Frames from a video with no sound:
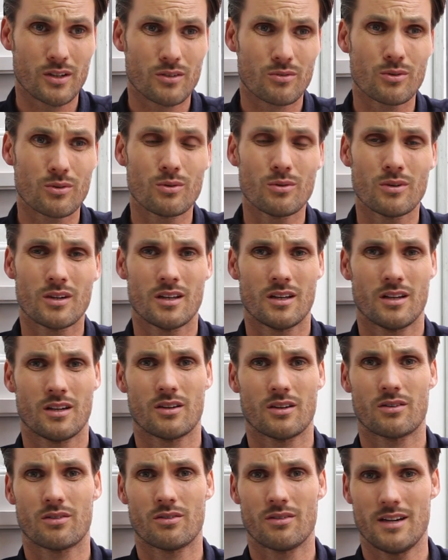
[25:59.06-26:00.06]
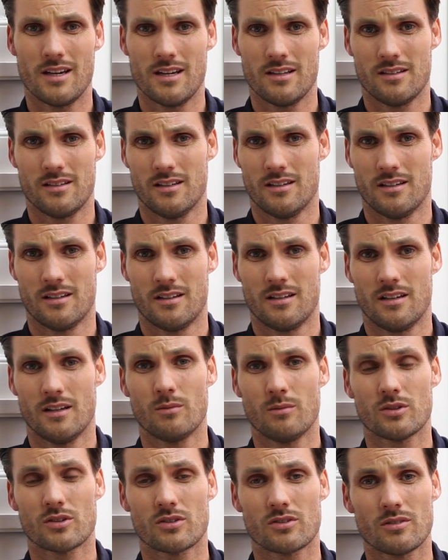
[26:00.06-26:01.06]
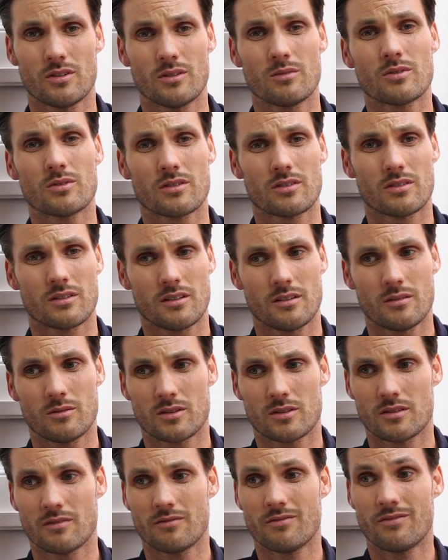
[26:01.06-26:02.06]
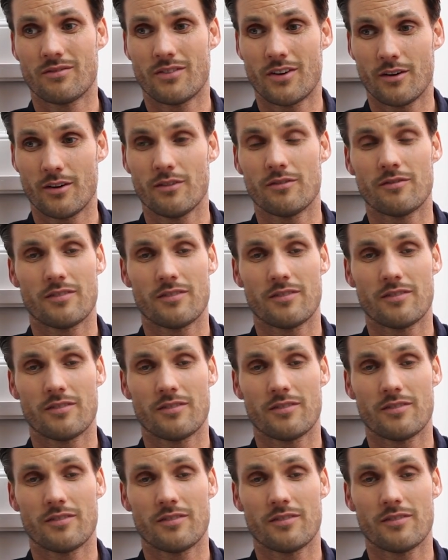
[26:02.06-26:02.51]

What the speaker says: it grew crazy. It was a very